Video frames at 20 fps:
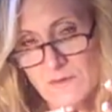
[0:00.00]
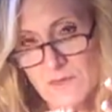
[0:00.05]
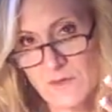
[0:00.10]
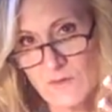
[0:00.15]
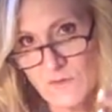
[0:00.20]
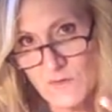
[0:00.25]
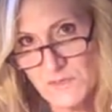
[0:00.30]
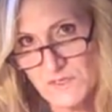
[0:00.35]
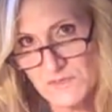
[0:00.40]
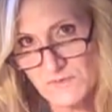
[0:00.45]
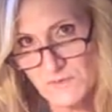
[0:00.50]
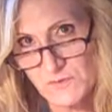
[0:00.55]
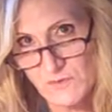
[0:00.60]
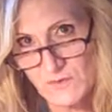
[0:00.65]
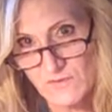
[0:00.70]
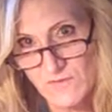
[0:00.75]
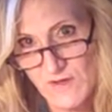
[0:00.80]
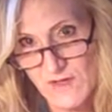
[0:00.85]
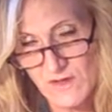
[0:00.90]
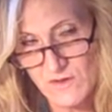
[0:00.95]
increase
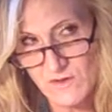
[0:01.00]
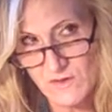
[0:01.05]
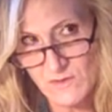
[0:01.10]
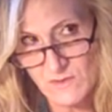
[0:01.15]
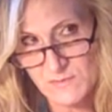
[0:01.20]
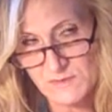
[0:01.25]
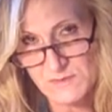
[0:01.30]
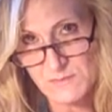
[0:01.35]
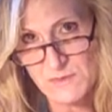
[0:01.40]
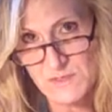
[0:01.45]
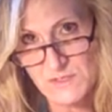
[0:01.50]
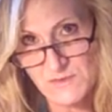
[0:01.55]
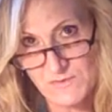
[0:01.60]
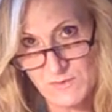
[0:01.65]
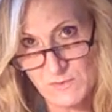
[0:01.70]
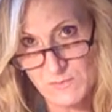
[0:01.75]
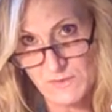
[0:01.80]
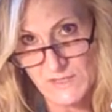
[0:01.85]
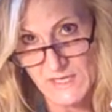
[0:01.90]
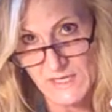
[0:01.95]
fluid volume, especially
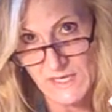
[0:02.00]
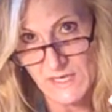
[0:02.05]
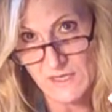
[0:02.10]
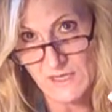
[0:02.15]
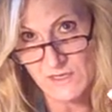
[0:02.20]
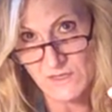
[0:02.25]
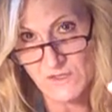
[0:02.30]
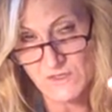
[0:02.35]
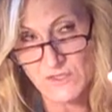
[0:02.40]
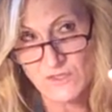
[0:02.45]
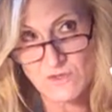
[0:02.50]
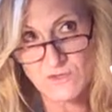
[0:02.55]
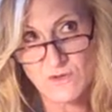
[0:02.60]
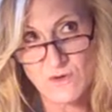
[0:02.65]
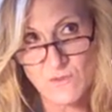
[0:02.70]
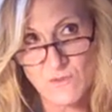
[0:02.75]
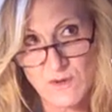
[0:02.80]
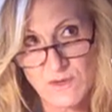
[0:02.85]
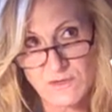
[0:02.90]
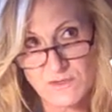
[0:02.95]
if they're bleeding, because you
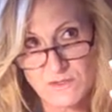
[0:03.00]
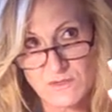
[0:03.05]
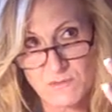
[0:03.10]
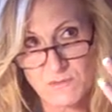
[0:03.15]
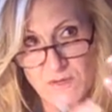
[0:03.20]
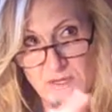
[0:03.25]
don't want to,